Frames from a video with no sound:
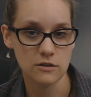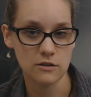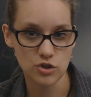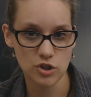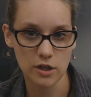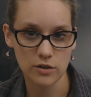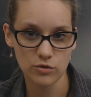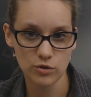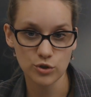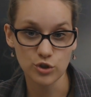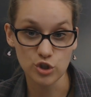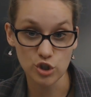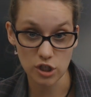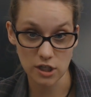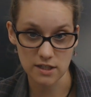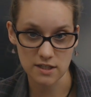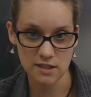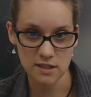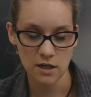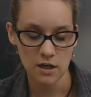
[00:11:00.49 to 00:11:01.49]
the general
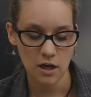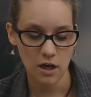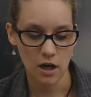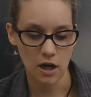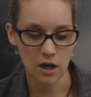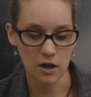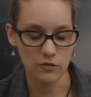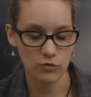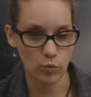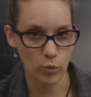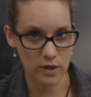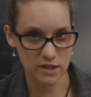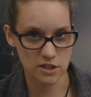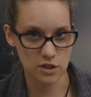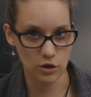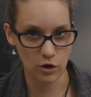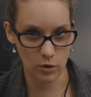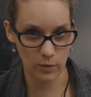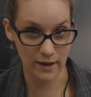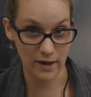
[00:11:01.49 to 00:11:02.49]
gist of
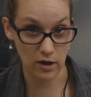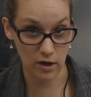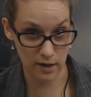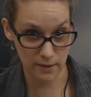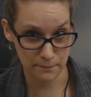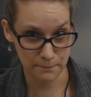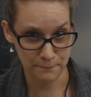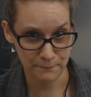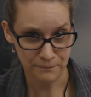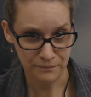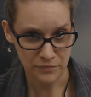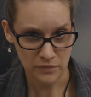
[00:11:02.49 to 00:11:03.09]
what's going on.